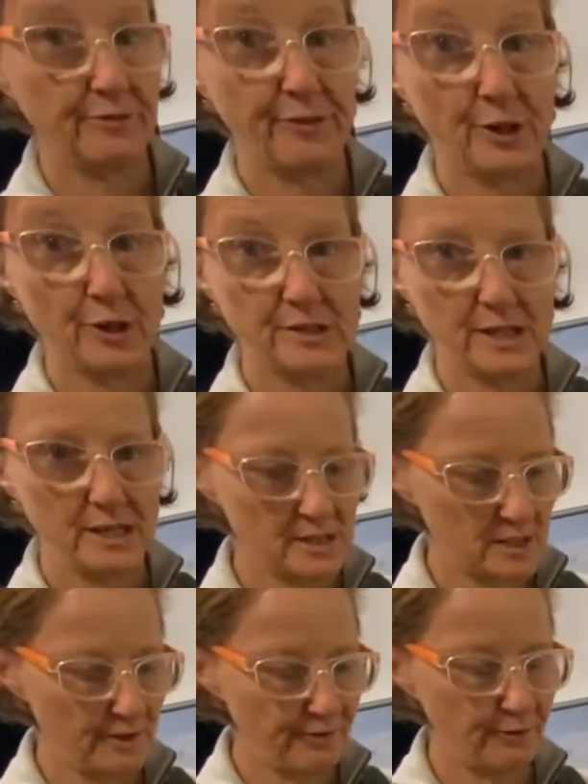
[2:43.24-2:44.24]

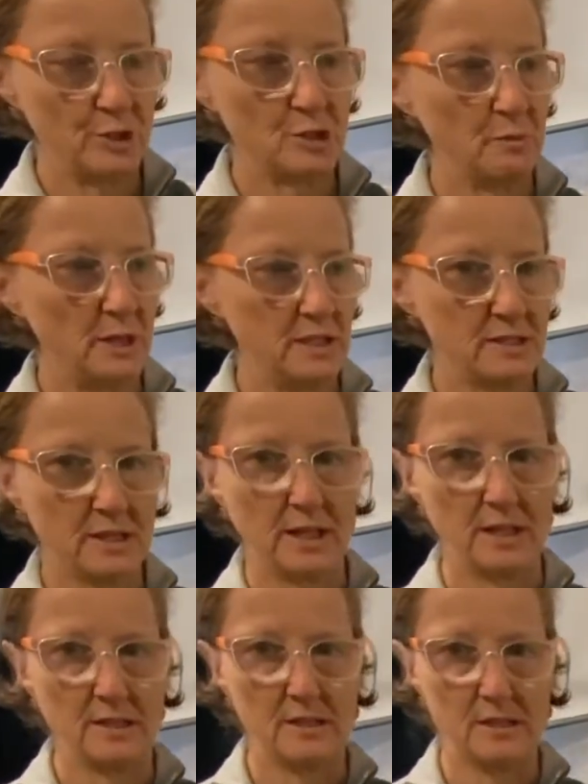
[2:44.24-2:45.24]
photosensitive, which means that
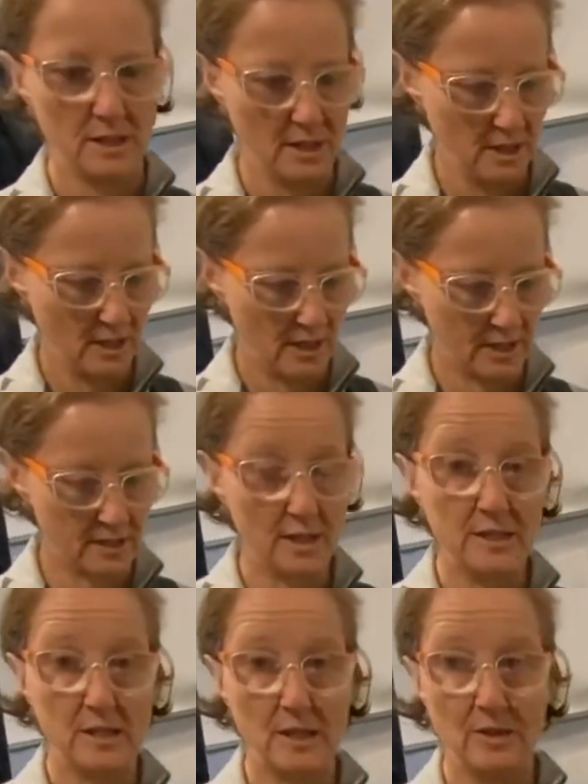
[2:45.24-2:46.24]
it's
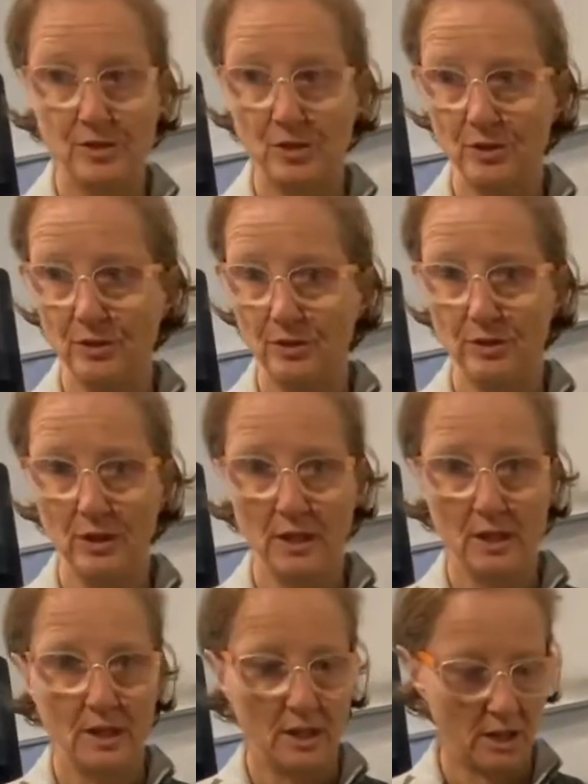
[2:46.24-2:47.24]
sensitive to
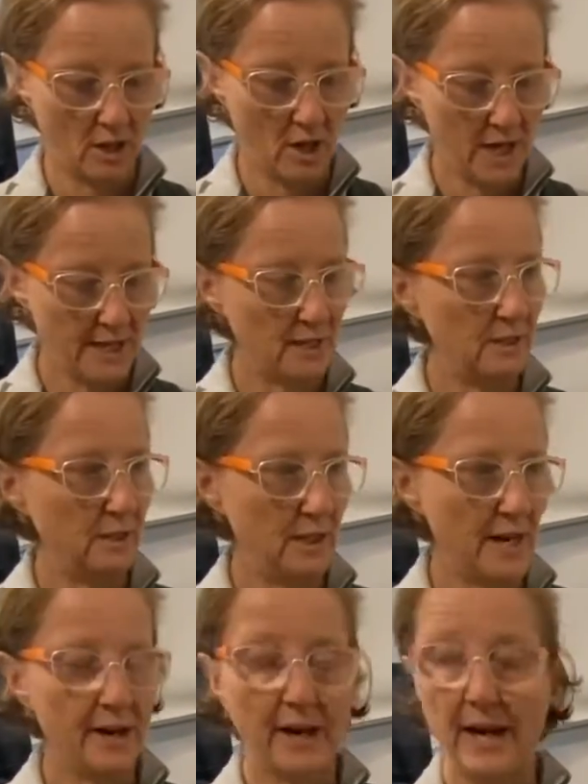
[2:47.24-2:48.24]
light. In
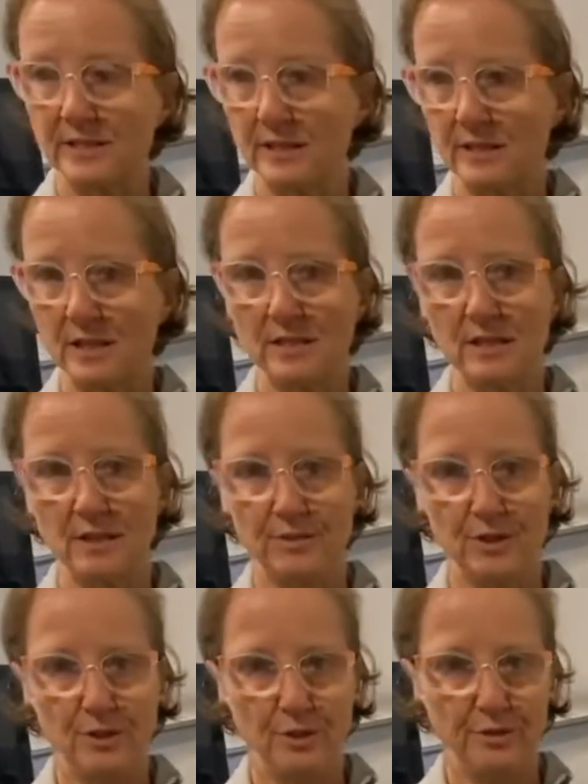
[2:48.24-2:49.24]
our case, it's sensitive
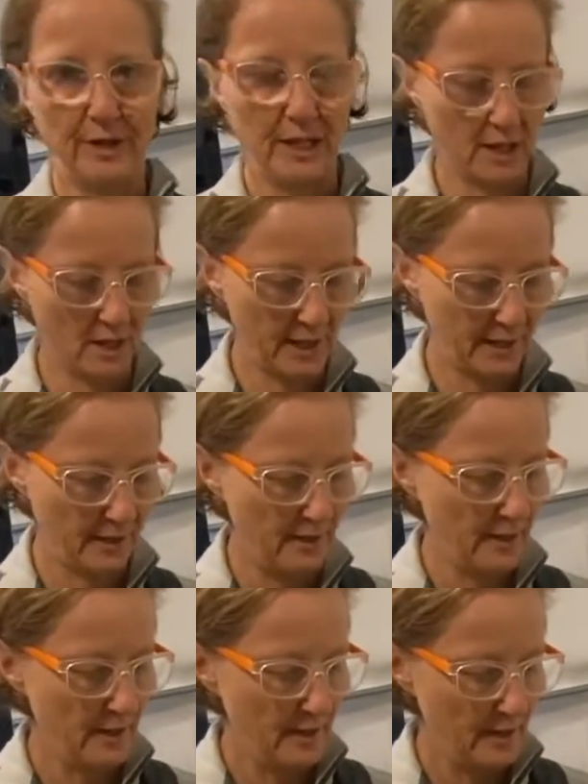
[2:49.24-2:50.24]
to UV light,
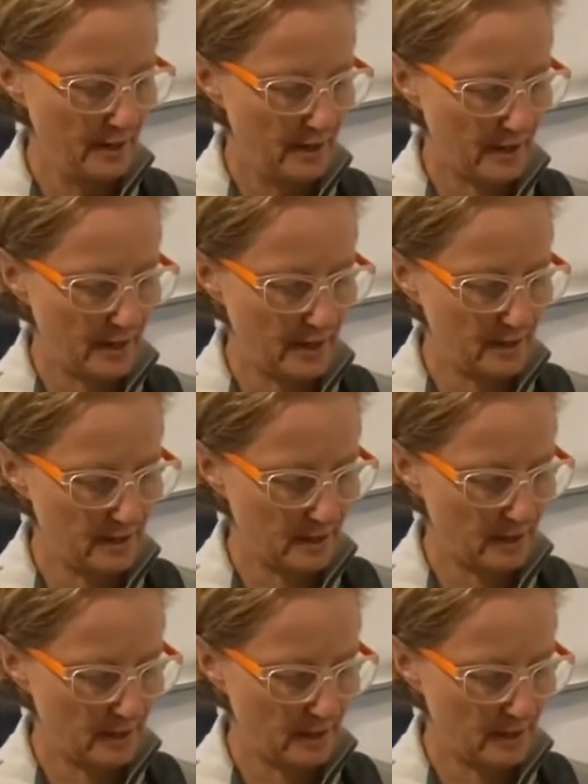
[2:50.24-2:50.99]
and